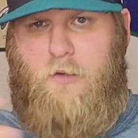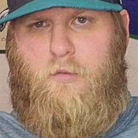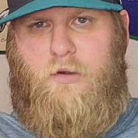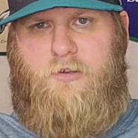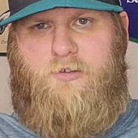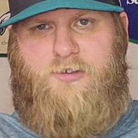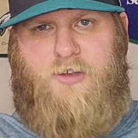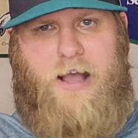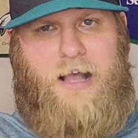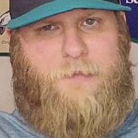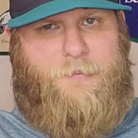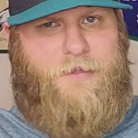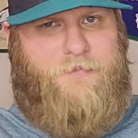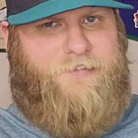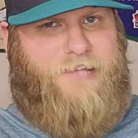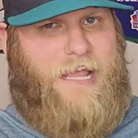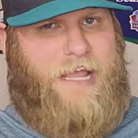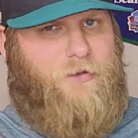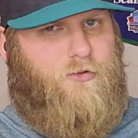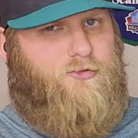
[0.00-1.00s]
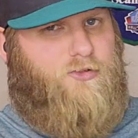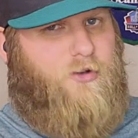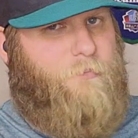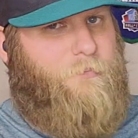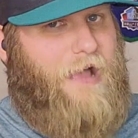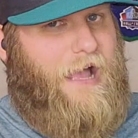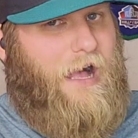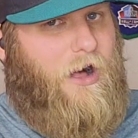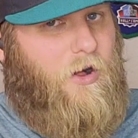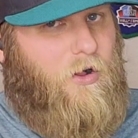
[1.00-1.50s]
Wouldn't shock me if Taylor
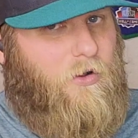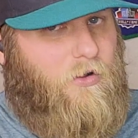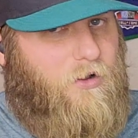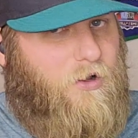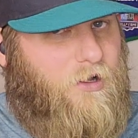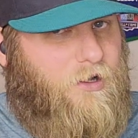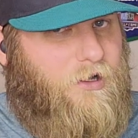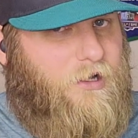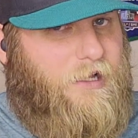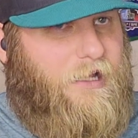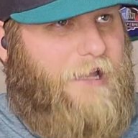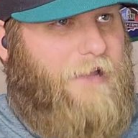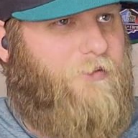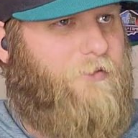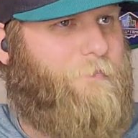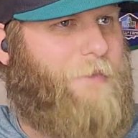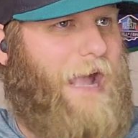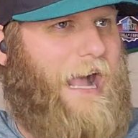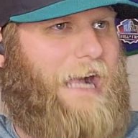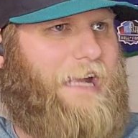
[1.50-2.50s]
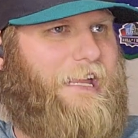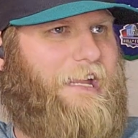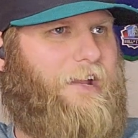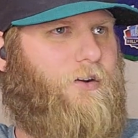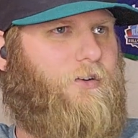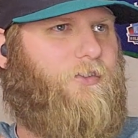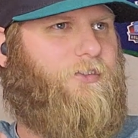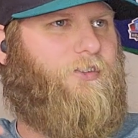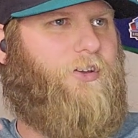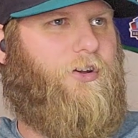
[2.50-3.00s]
Trammell is back
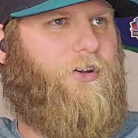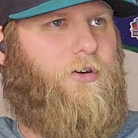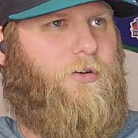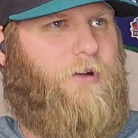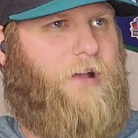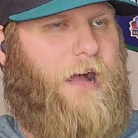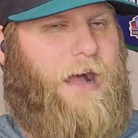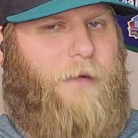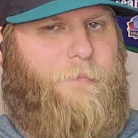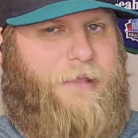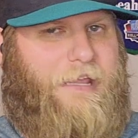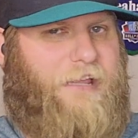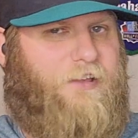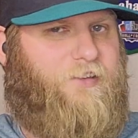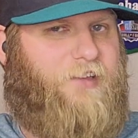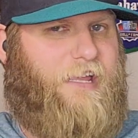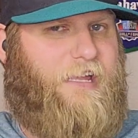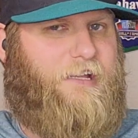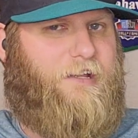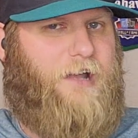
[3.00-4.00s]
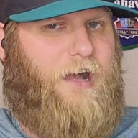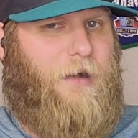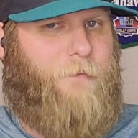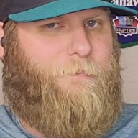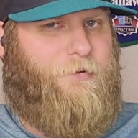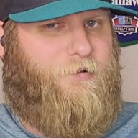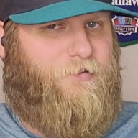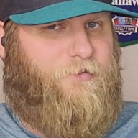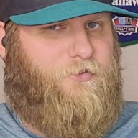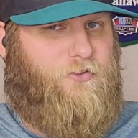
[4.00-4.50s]
here soon. Um, he's heating
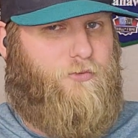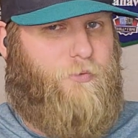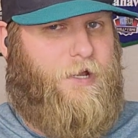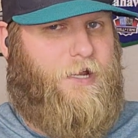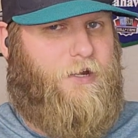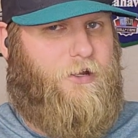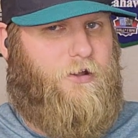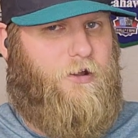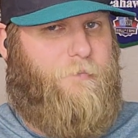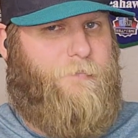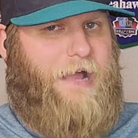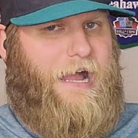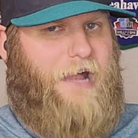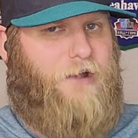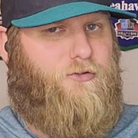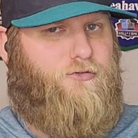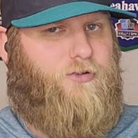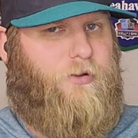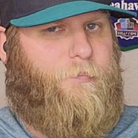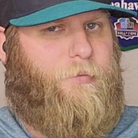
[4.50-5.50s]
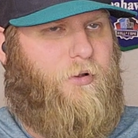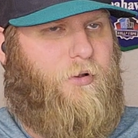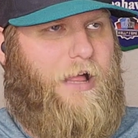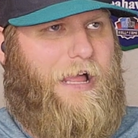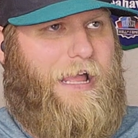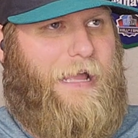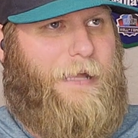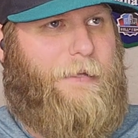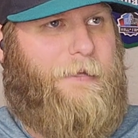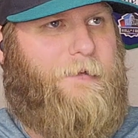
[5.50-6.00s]
up and swinging a good bat in
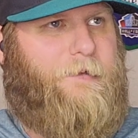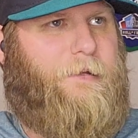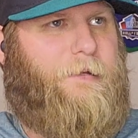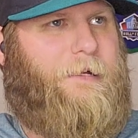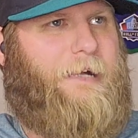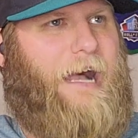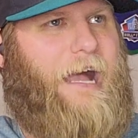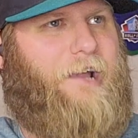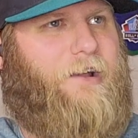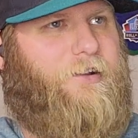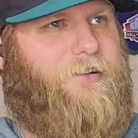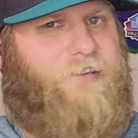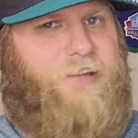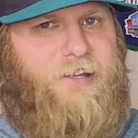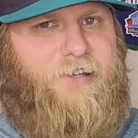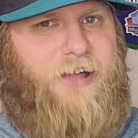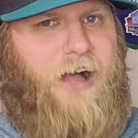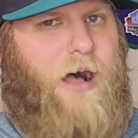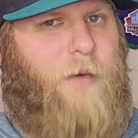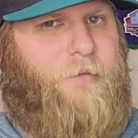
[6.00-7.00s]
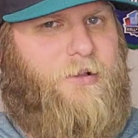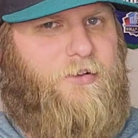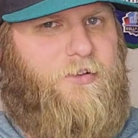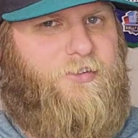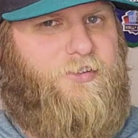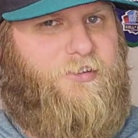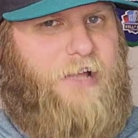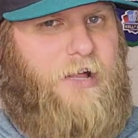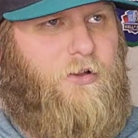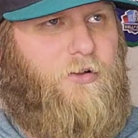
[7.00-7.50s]
AAA. I can see Tommy La
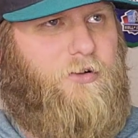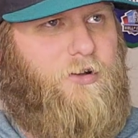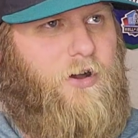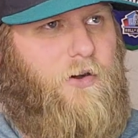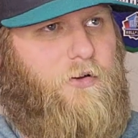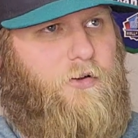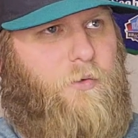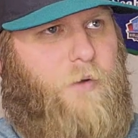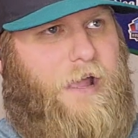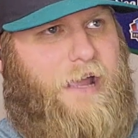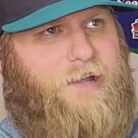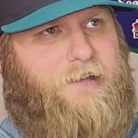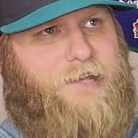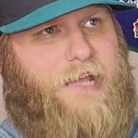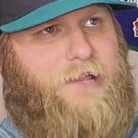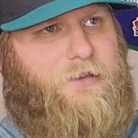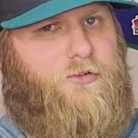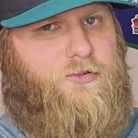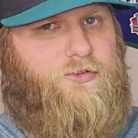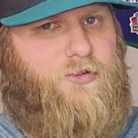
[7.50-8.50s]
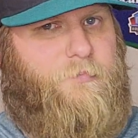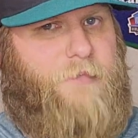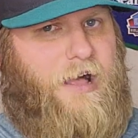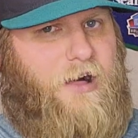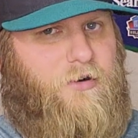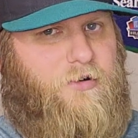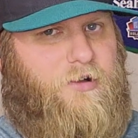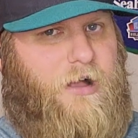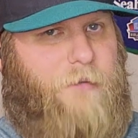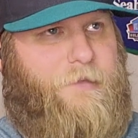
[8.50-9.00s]
Stella going away and Taylor
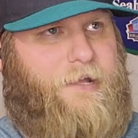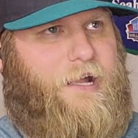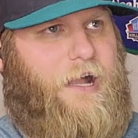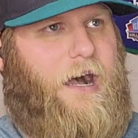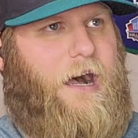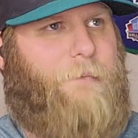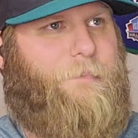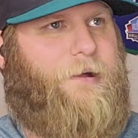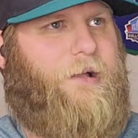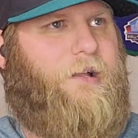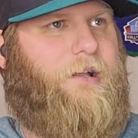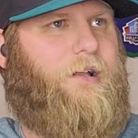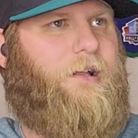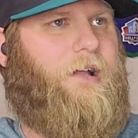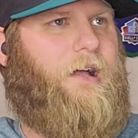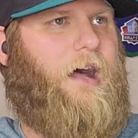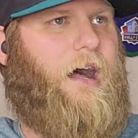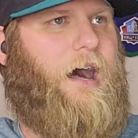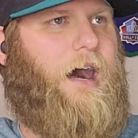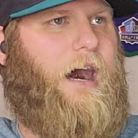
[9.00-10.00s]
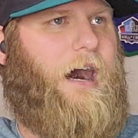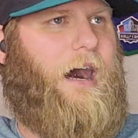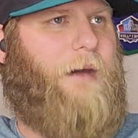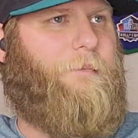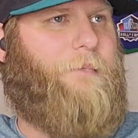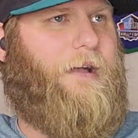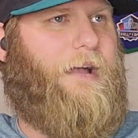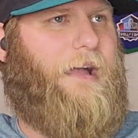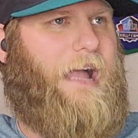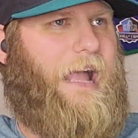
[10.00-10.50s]
Trammell coming up.
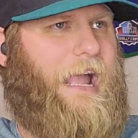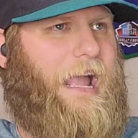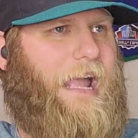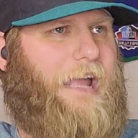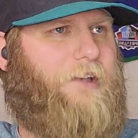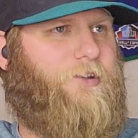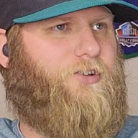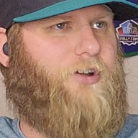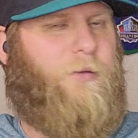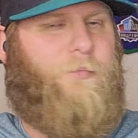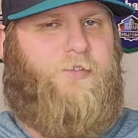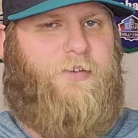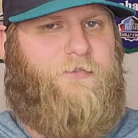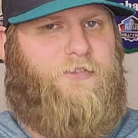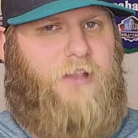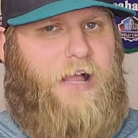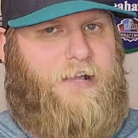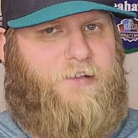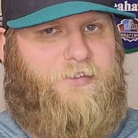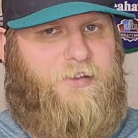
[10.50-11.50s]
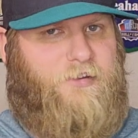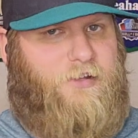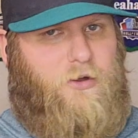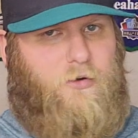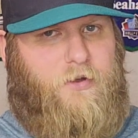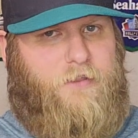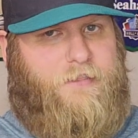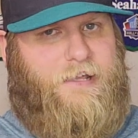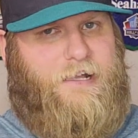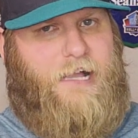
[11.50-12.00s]
Um, in terms of Flexen, the
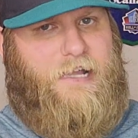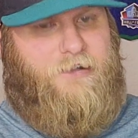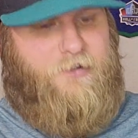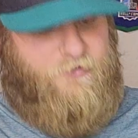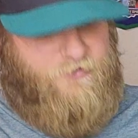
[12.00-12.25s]
only thing I